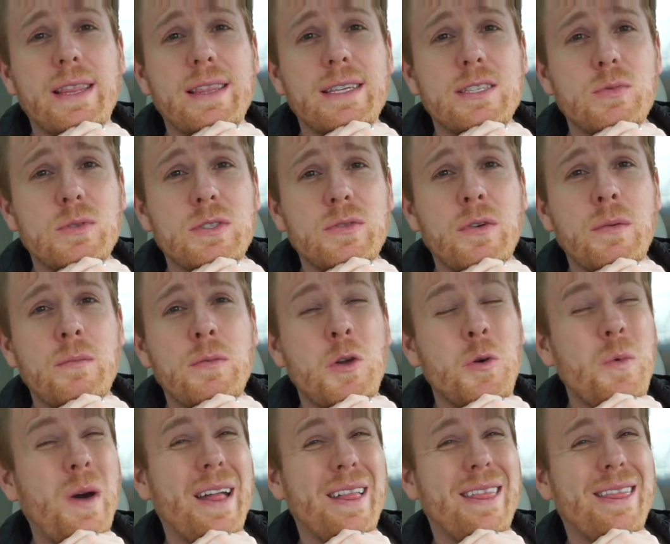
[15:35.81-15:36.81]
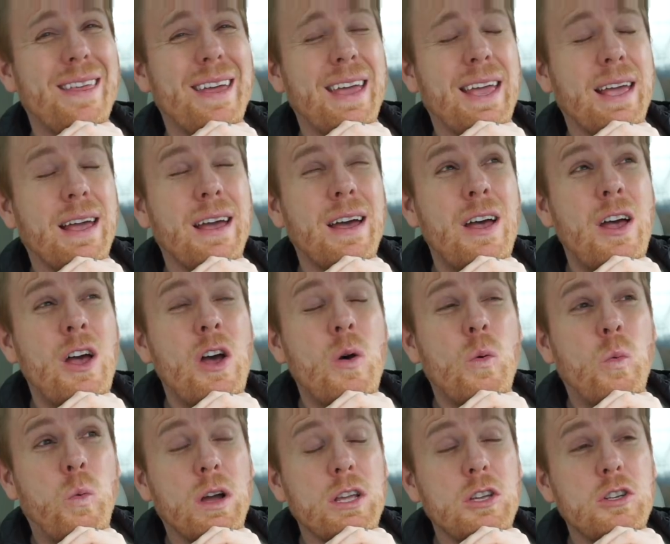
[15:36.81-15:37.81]
This was from you, I think.
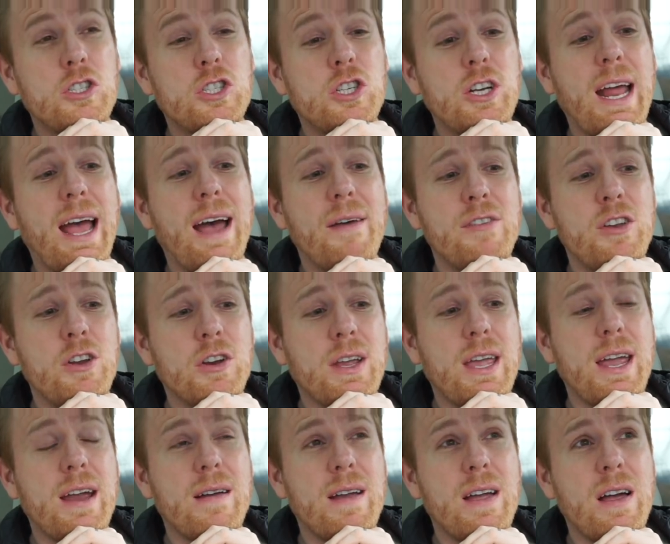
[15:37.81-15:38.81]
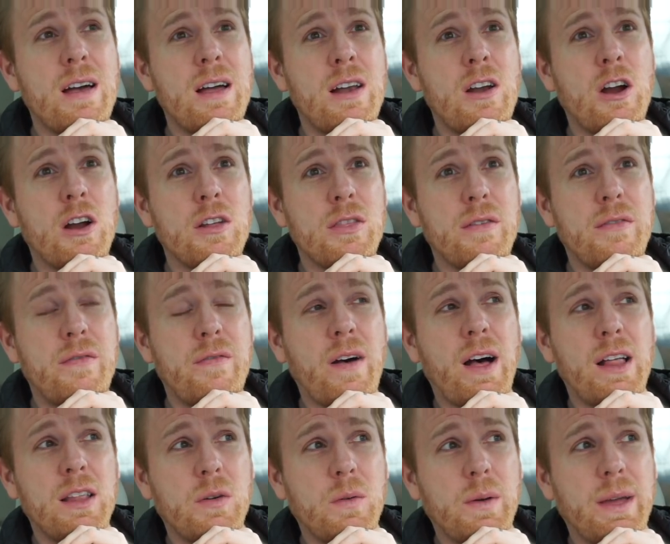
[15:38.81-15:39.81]
What you should have in your carry-on are the
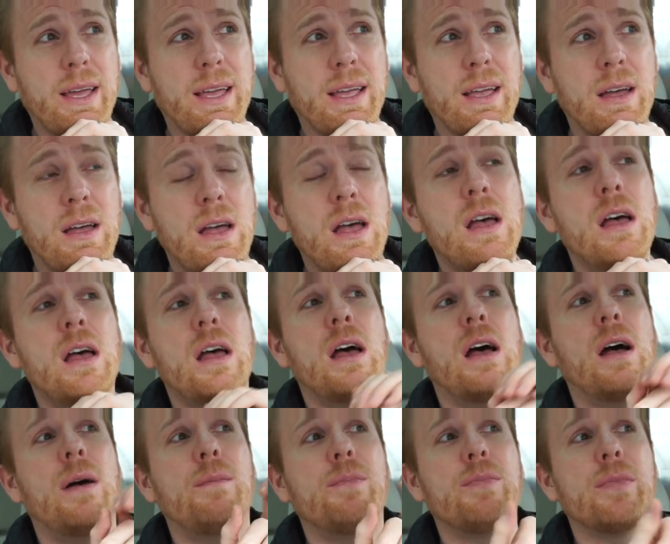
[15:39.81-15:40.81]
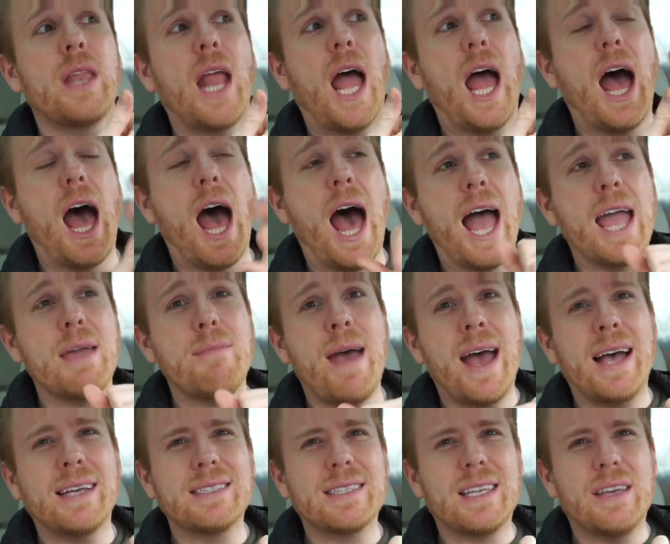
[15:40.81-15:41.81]
following. Eye
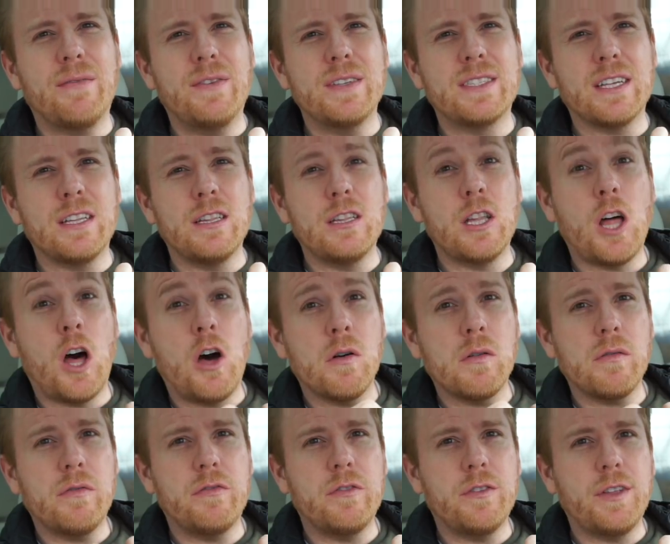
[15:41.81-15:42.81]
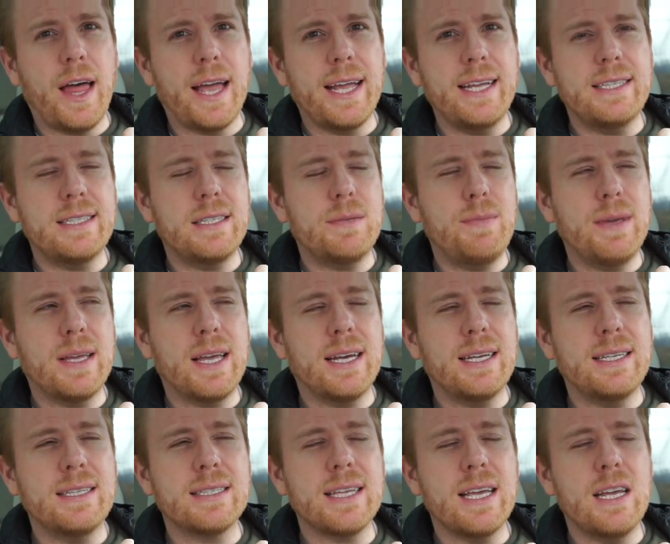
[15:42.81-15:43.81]
mask if it's a long flight
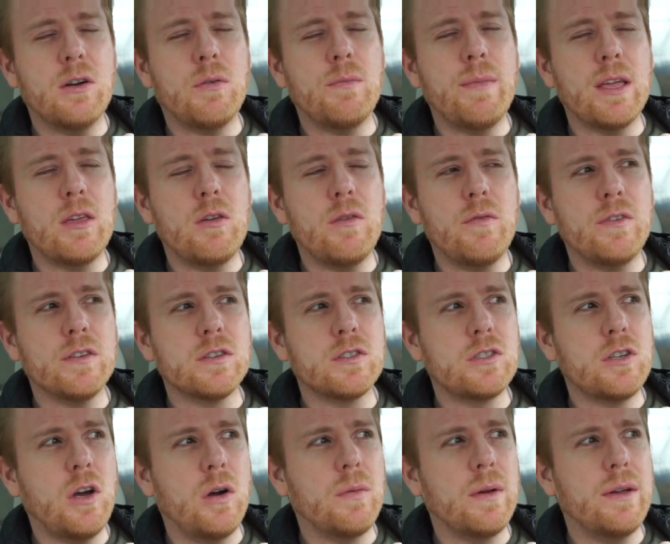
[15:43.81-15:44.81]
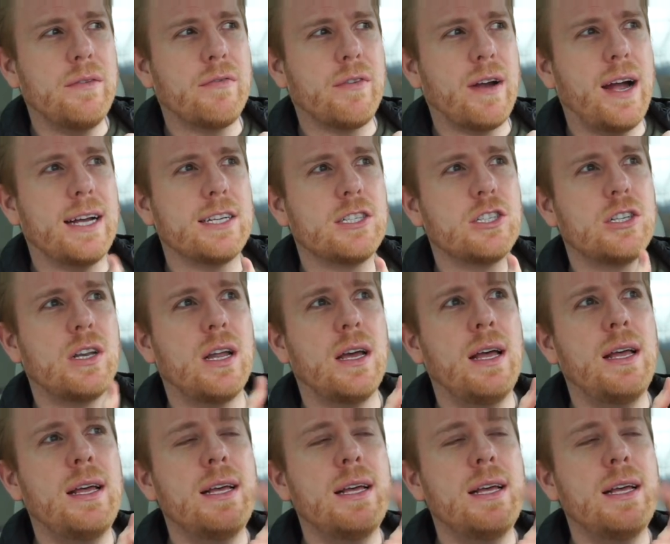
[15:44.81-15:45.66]
because it'll make you feel so refreshed.